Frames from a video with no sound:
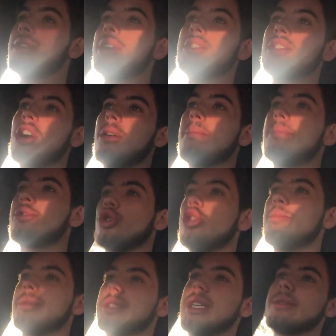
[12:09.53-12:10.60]
got a top
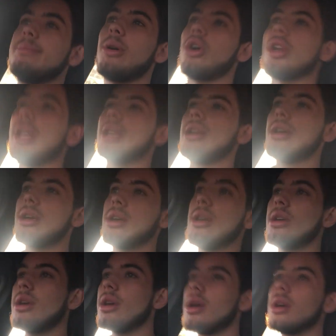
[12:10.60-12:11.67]
2% body
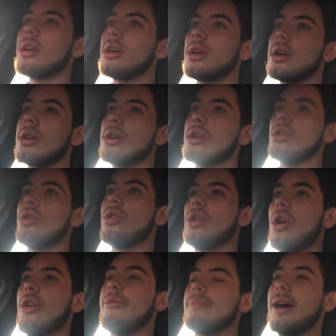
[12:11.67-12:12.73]
or
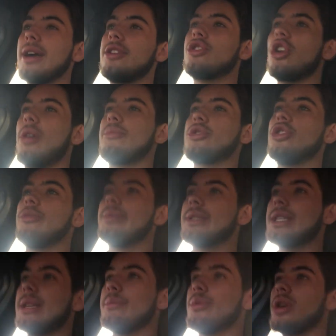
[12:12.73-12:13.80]
I've made top
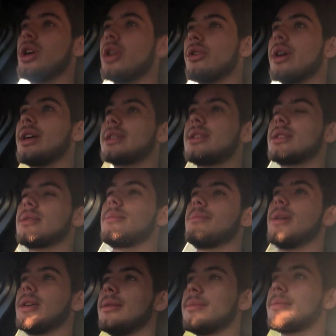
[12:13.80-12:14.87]
2% progress,
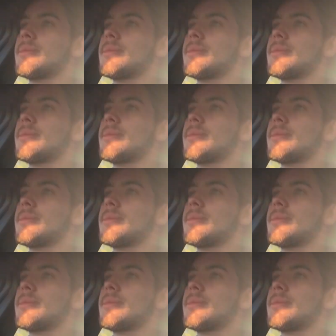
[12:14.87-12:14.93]
but